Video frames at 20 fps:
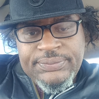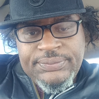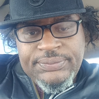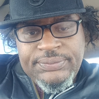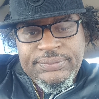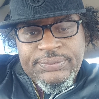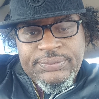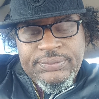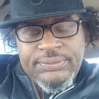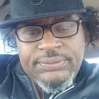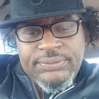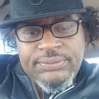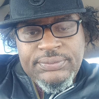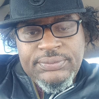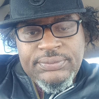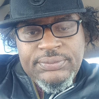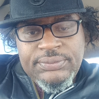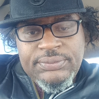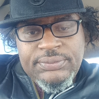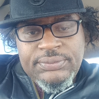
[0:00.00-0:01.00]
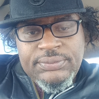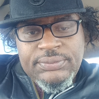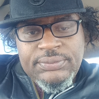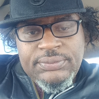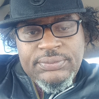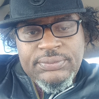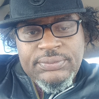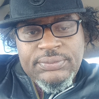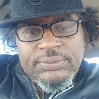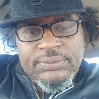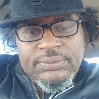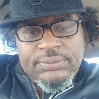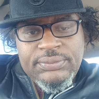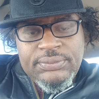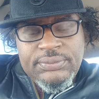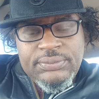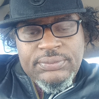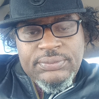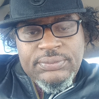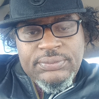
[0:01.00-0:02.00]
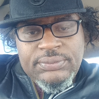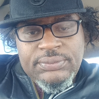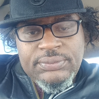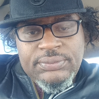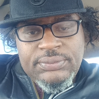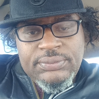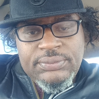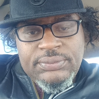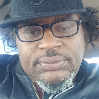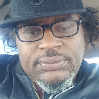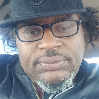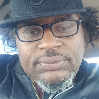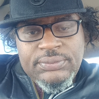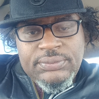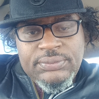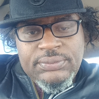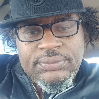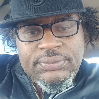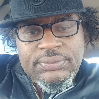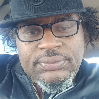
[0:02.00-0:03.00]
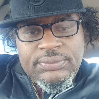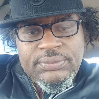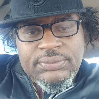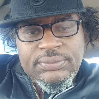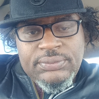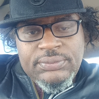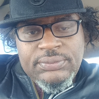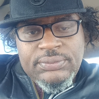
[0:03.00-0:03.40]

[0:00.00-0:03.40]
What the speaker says: No one is speaking in this clip.